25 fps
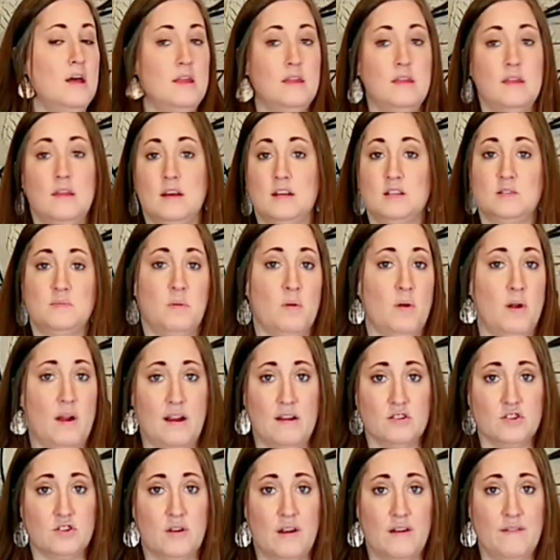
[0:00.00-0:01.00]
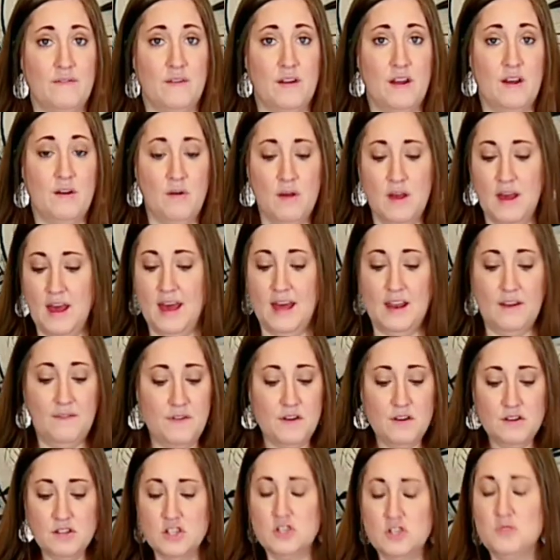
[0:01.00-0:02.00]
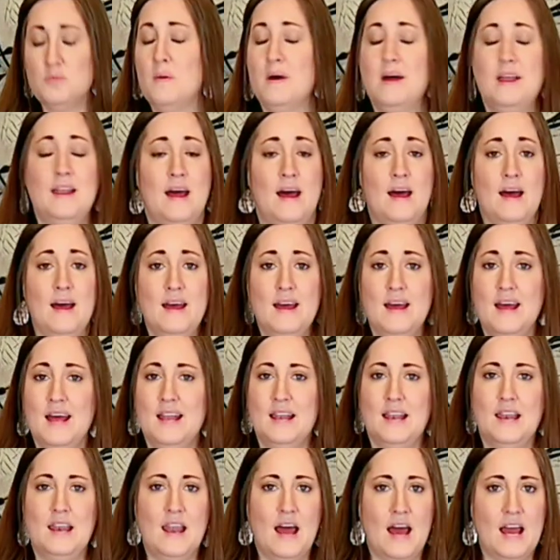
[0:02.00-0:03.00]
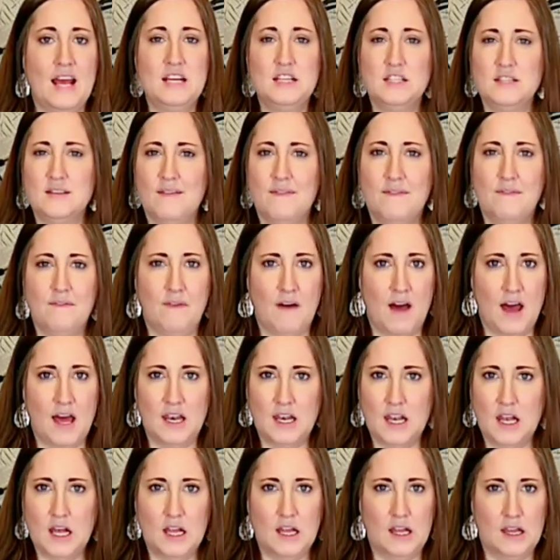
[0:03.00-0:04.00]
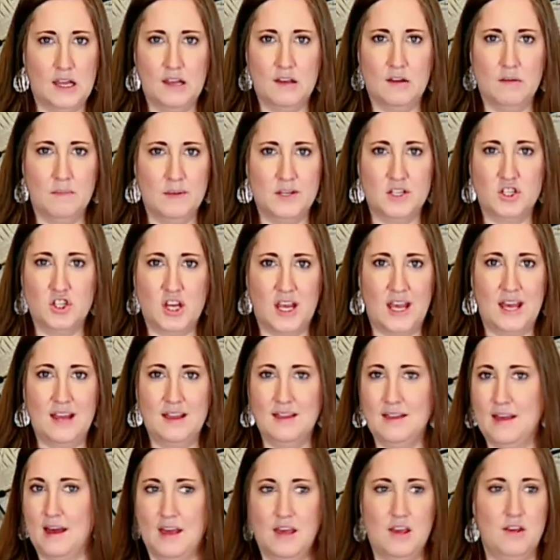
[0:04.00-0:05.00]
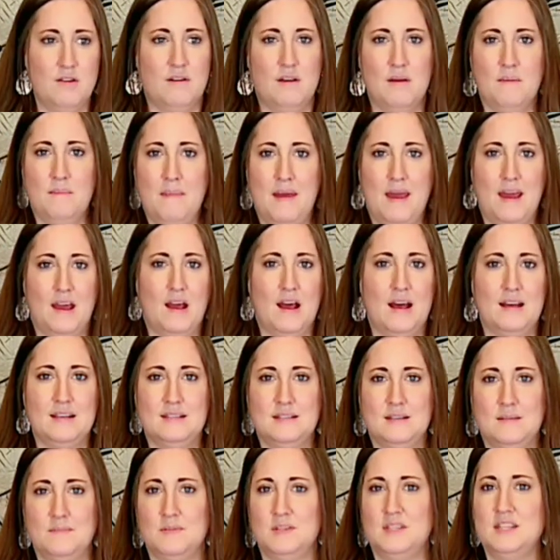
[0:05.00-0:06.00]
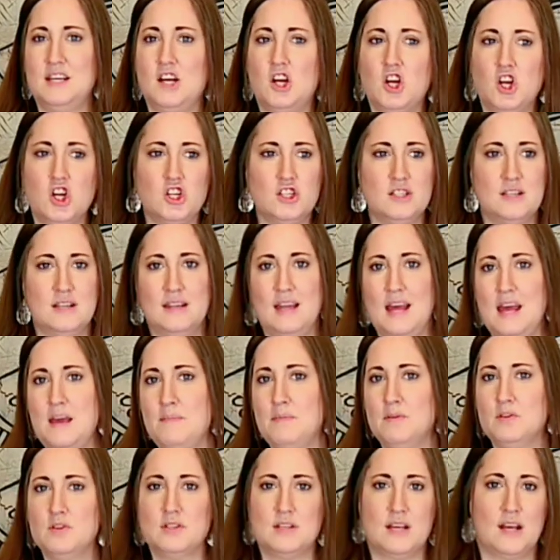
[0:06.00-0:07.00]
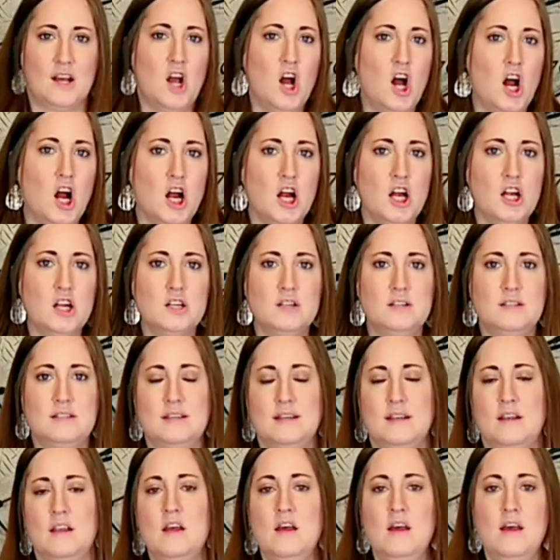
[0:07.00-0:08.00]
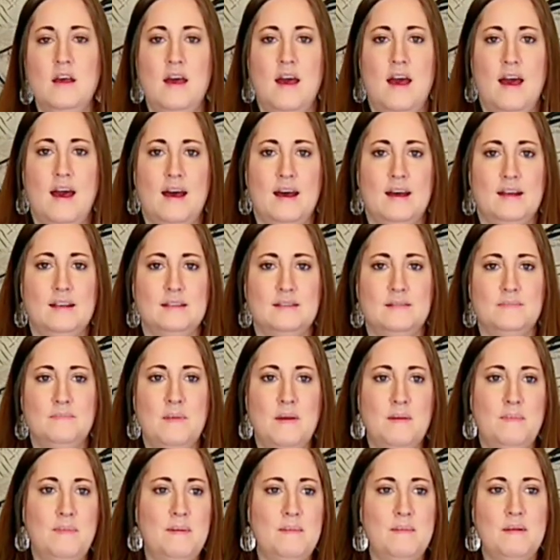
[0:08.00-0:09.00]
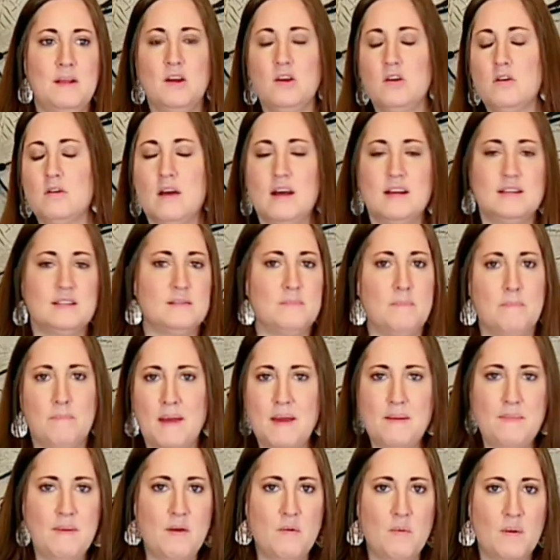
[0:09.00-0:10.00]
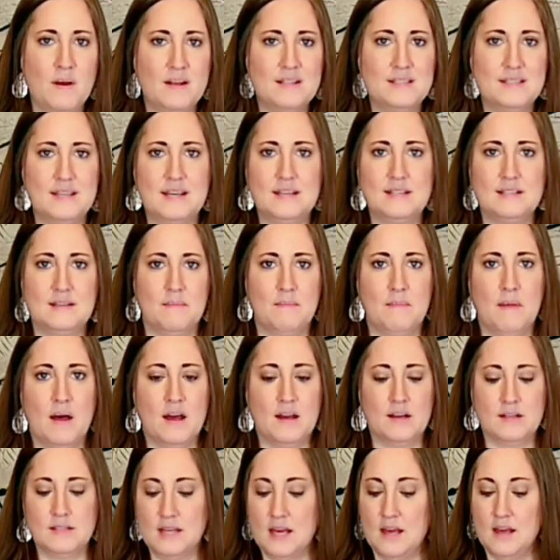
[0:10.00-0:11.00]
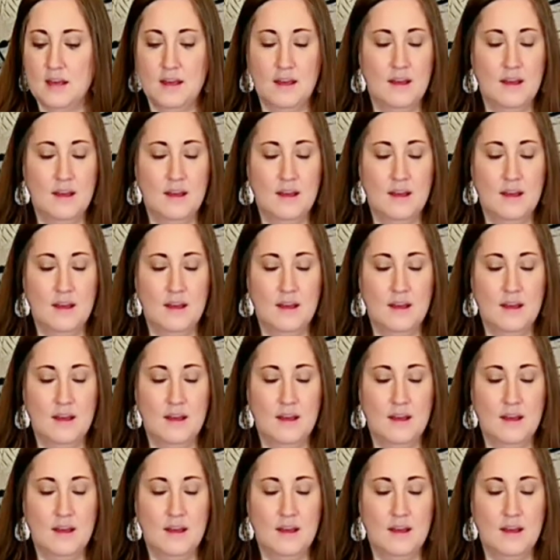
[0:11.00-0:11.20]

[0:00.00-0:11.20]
the Explorer Air is great for you. And if you just want a nice, fun little machine that you can make custom stickers and labels and cards and maybe little custom baby onesies and mugs,